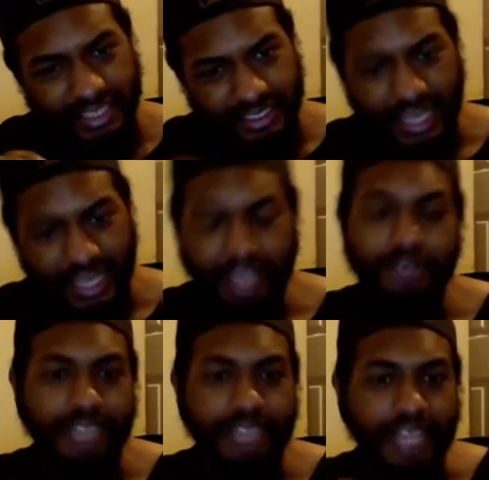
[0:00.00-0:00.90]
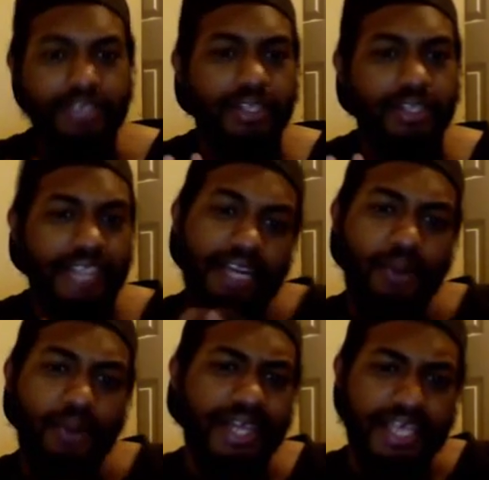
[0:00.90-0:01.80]
take
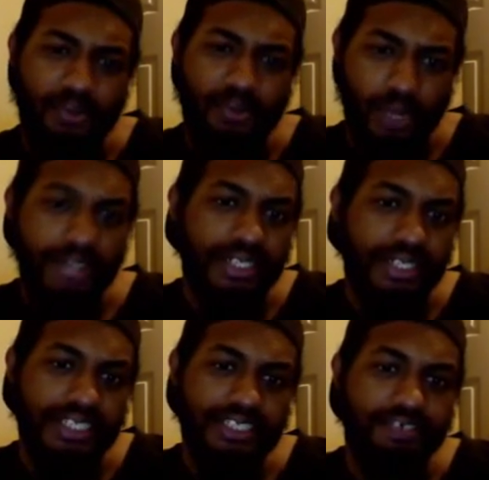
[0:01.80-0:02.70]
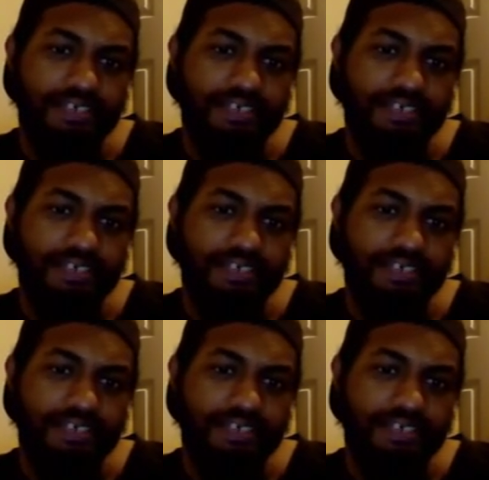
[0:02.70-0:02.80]
away the weirdness of